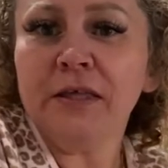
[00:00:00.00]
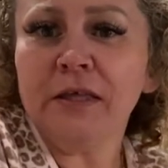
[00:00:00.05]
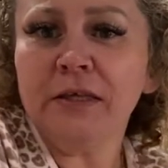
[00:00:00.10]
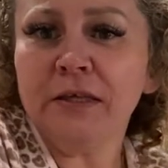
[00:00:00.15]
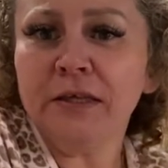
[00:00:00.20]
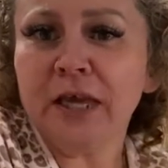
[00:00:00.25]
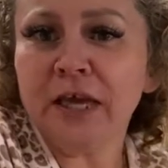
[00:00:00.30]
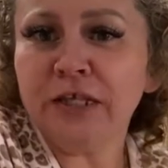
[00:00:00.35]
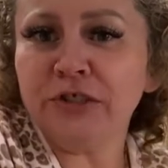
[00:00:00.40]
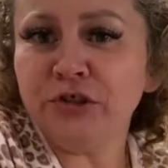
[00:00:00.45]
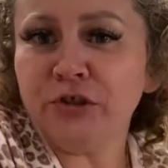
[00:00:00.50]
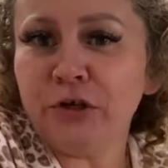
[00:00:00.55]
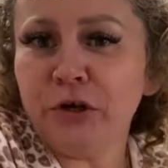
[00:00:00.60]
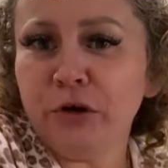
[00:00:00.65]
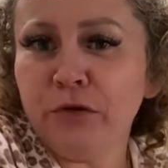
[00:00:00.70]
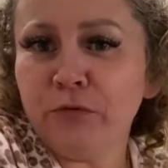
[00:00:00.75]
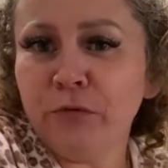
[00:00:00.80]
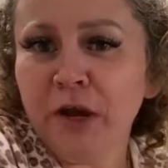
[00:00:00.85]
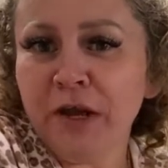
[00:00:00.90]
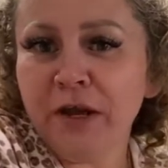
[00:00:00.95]
in case you
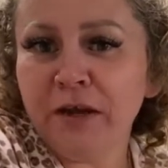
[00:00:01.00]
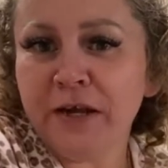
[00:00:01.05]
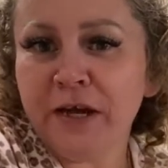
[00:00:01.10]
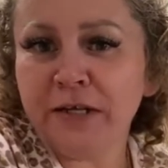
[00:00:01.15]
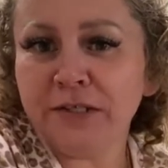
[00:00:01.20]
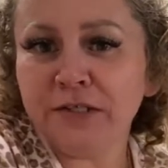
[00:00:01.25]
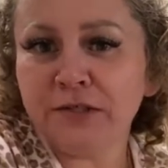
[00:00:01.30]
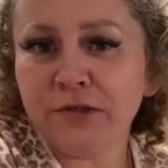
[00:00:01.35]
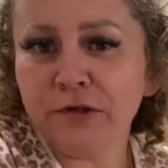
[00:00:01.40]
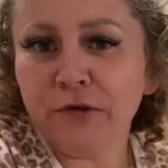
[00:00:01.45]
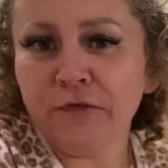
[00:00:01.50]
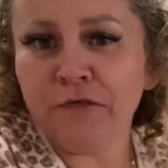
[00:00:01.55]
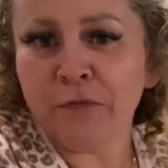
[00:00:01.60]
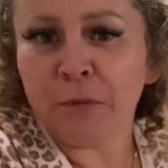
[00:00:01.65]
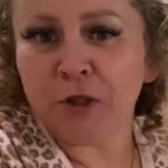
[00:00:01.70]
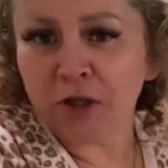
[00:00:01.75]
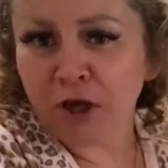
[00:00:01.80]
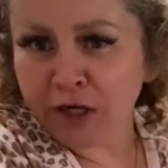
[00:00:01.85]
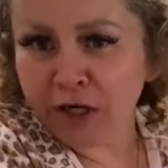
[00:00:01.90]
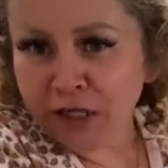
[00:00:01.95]
don't recognize her from
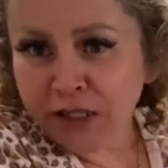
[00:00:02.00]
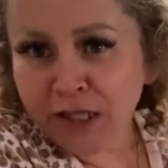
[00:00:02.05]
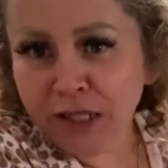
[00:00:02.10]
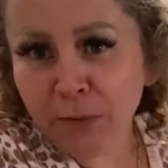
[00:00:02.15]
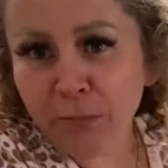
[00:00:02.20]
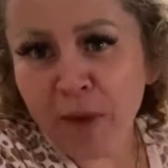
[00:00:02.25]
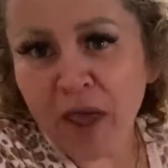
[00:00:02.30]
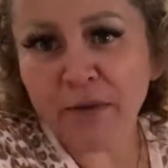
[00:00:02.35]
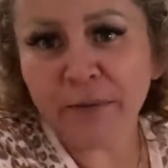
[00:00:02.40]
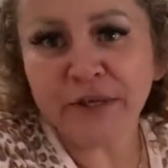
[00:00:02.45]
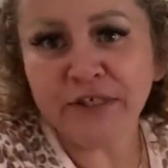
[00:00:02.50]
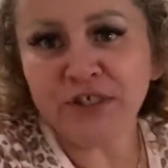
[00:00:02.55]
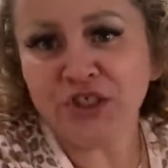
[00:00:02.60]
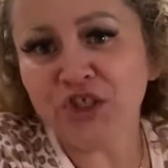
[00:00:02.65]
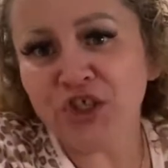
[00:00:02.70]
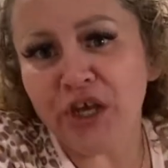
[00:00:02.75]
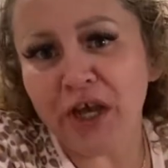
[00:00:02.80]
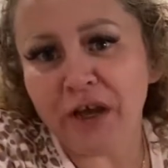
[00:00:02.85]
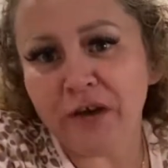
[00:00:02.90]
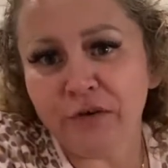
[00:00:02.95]
Alani Lee Baby's
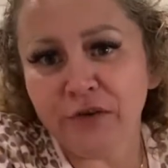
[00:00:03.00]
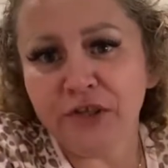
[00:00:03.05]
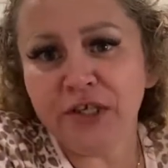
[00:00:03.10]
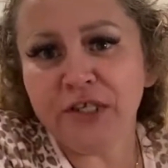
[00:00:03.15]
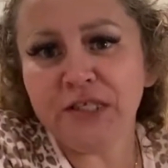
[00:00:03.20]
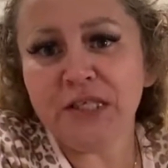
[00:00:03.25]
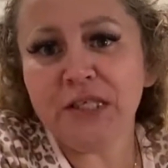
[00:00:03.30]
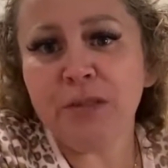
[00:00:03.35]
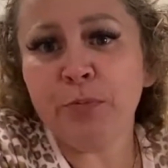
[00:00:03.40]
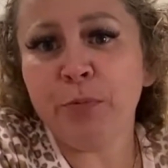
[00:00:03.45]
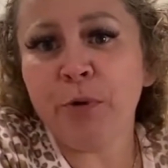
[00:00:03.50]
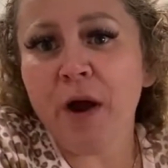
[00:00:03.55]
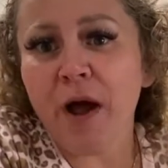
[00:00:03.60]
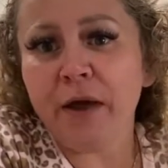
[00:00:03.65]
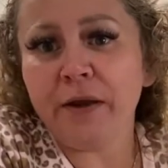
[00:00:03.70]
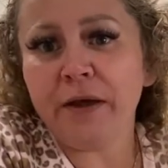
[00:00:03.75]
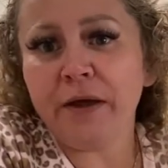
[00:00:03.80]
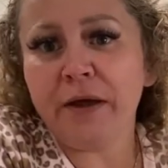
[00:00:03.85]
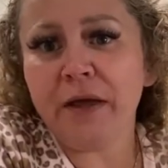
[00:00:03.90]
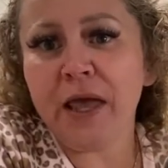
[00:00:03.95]
channel. This is
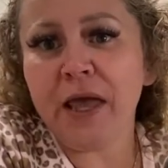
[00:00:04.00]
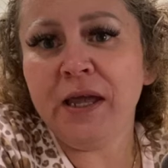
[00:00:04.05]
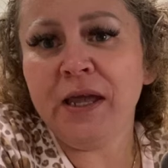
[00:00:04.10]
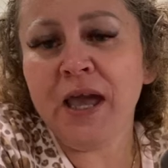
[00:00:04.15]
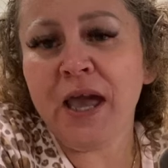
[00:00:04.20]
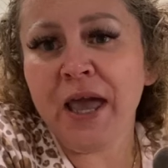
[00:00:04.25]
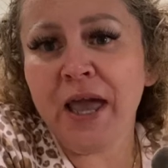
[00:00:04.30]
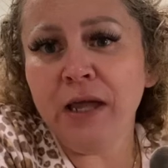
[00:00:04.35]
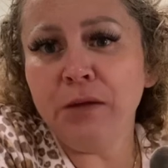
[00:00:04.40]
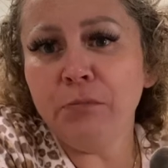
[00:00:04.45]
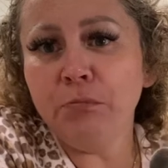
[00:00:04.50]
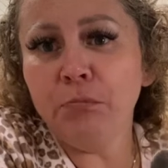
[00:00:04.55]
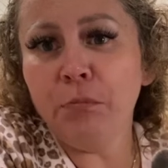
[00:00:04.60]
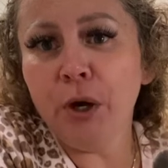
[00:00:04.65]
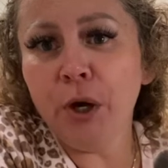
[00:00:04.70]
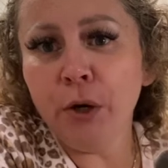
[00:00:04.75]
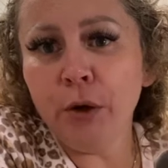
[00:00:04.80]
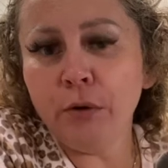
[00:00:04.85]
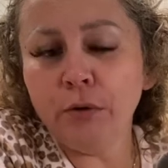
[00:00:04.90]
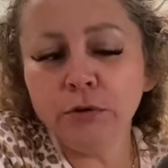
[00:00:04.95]
Prada, AKA
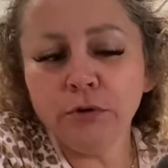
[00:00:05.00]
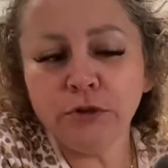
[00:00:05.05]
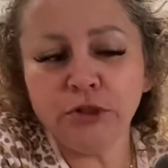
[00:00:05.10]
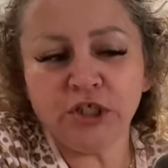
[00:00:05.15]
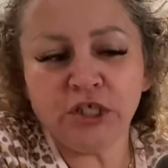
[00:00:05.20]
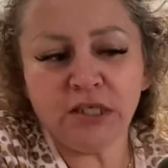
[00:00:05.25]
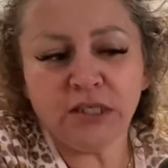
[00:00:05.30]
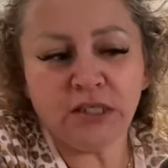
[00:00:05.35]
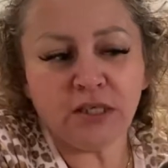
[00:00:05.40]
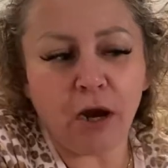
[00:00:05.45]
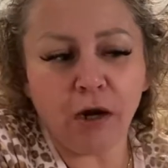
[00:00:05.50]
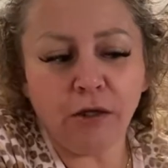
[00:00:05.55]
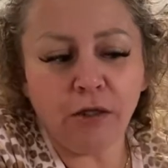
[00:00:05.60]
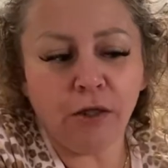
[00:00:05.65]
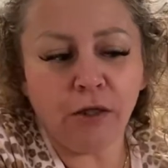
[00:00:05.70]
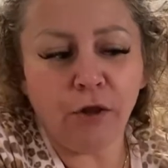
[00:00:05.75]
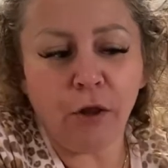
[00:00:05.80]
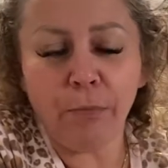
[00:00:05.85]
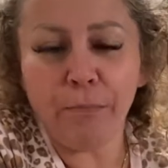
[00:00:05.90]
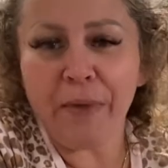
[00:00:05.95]
Moo. She's our
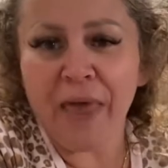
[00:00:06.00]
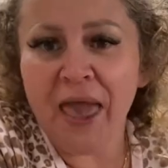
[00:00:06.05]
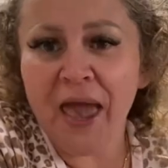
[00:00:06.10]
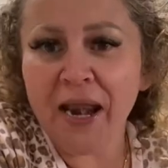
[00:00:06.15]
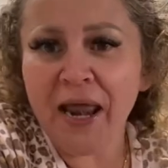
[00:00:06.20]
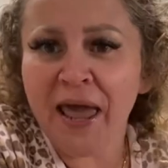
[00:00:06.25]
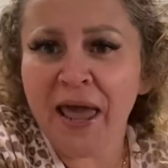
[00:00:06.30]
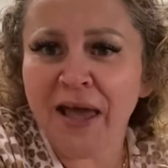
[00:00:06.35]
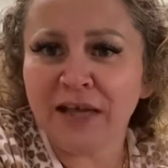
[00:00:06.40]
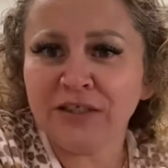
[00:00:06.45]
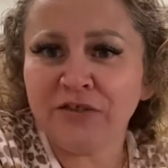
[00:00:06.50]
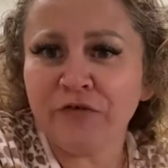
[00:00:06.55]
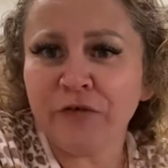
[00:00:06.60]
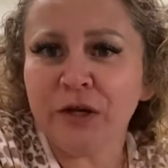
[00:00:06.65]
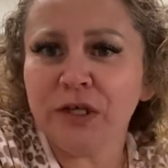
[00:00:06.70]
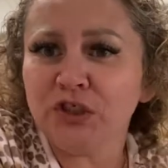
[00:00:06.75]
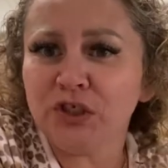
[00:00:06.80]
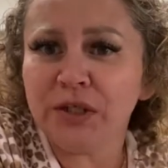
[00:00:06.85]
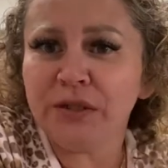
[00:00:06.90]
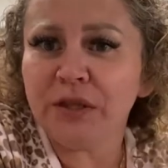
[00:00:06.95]
little badass
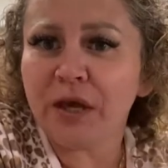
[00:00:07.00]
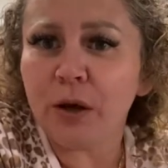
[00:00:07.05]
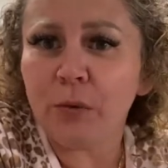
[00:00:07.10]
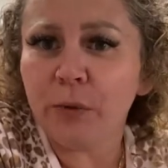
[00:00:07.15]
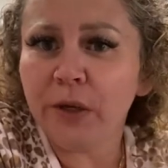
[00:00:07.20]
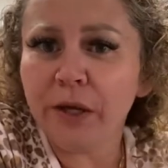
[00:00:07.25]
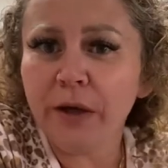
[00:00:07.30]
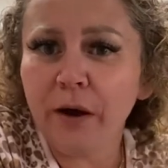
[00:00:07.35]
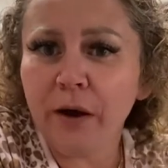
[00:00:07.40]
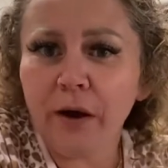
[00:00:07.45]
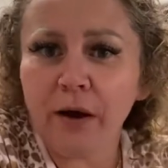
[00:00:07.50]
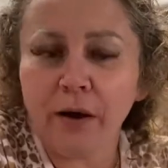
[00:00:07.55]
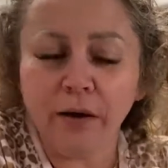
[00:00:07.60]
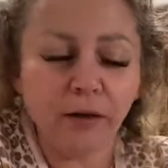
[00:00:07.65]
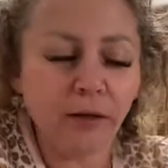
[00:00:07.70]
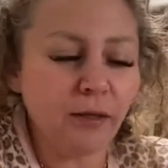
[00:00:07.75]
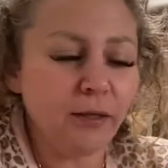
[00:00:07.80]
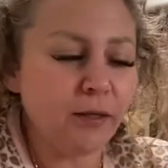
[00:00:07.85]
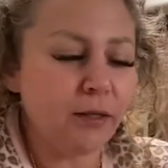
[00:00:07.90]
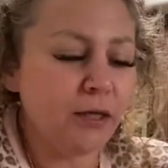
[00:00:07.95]
Frenchie that we got.